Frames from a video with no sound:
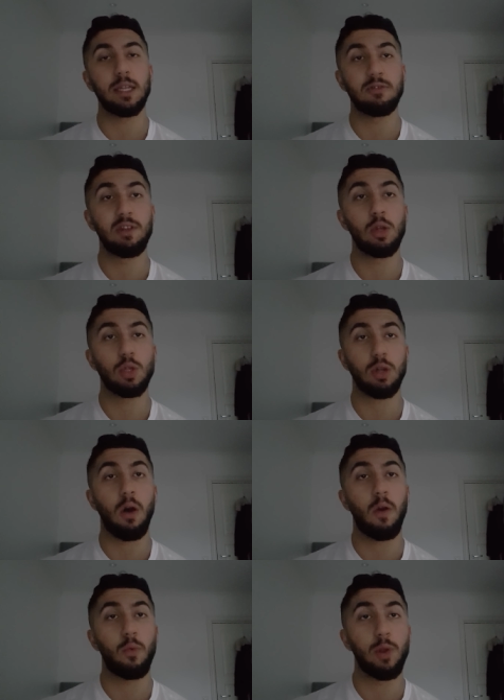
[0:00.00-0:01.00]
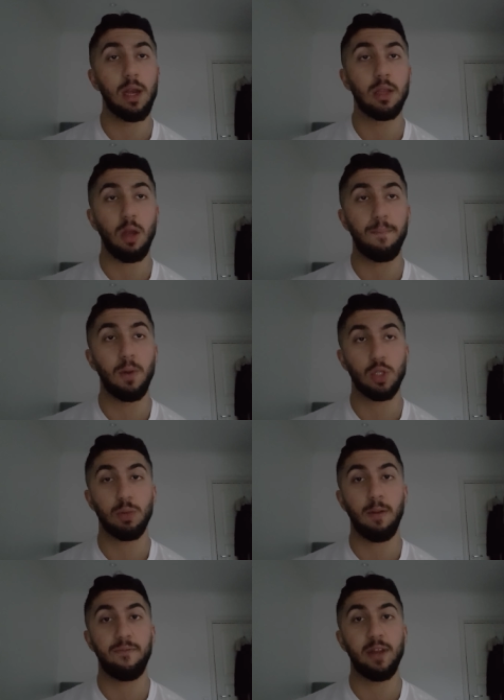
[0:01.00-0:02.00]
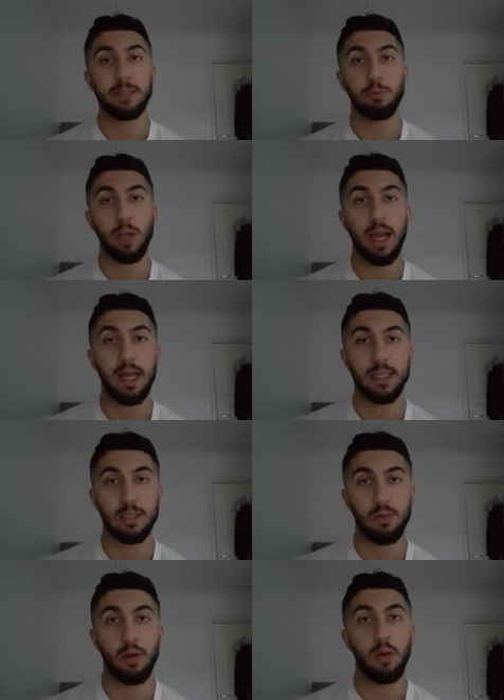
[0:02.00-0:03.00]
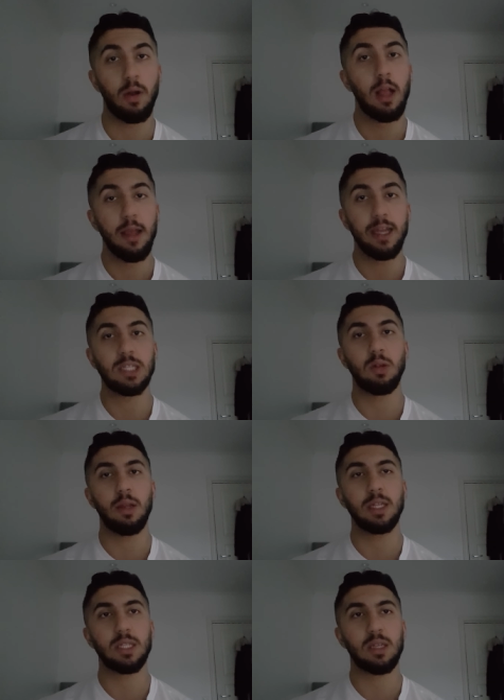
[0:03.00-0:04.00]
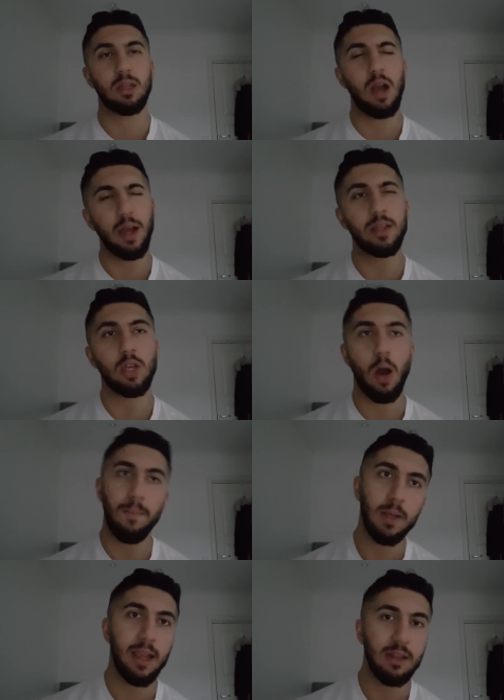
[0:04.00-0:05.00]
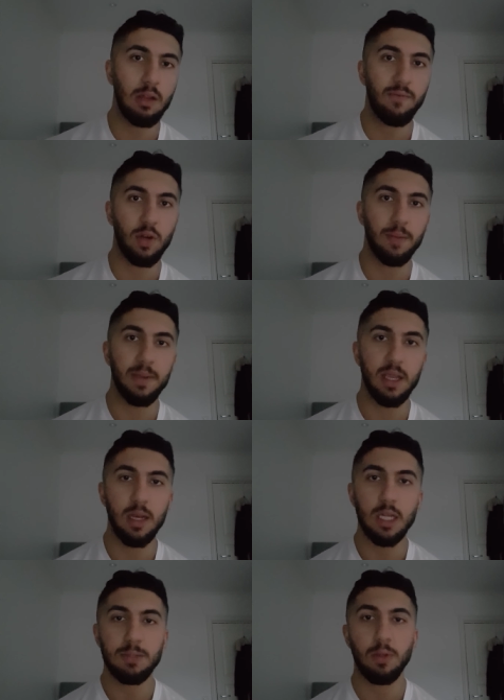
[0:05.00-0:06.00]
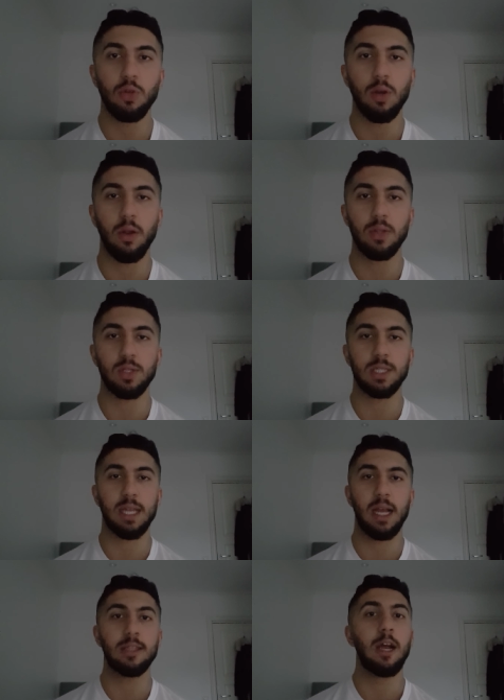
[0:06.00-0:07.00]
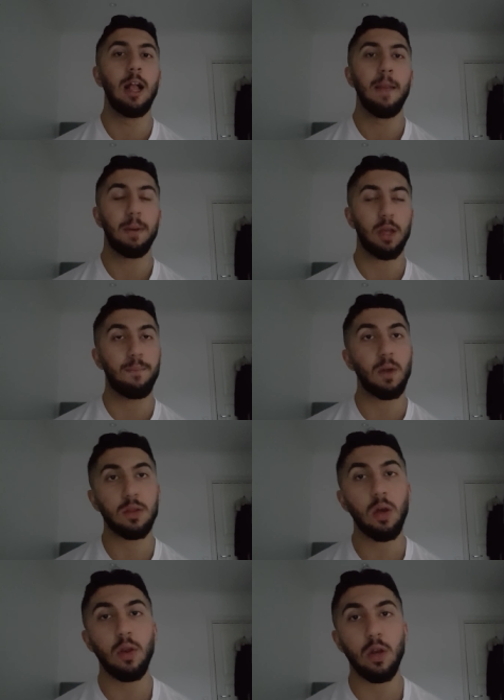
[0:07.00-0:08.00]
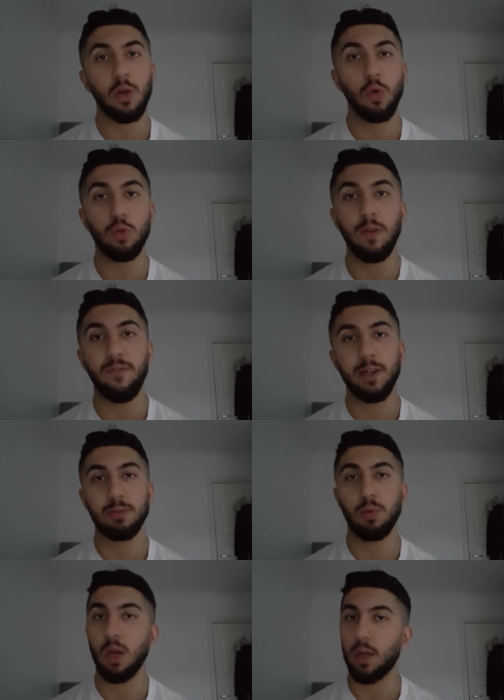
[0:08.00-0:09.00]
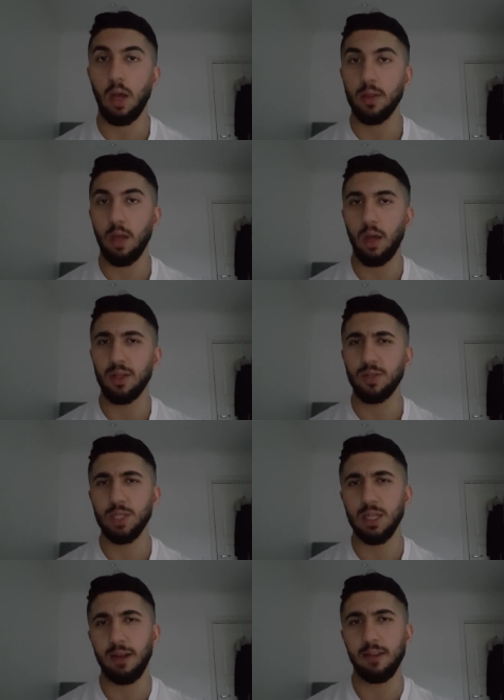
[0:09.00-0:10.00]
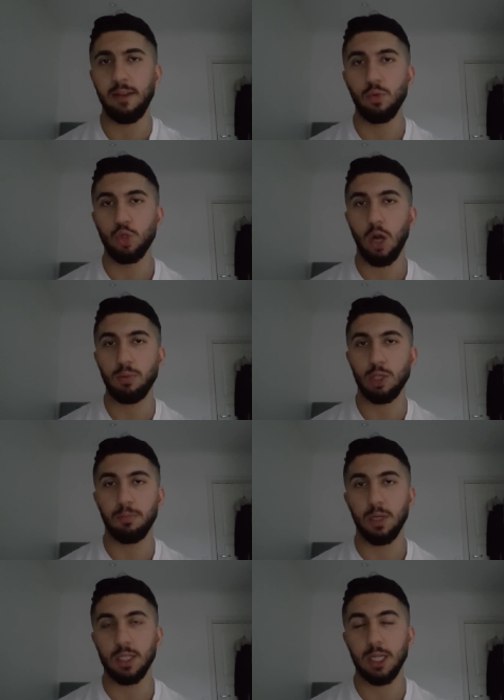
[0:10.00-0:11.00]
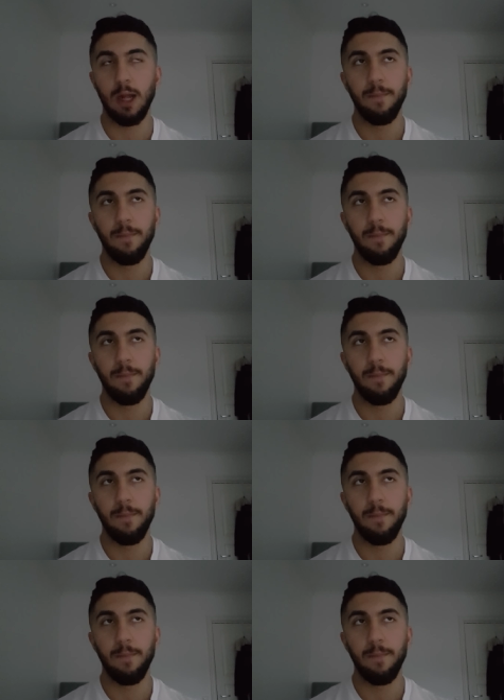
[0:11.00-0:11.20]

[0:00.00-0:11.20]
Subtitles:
videos are really top notch about Facebook ads. It's kind of complicated for the beginners, but you're gonna understand. But I'm not gonna go to the Facebook like other just like new drop shippers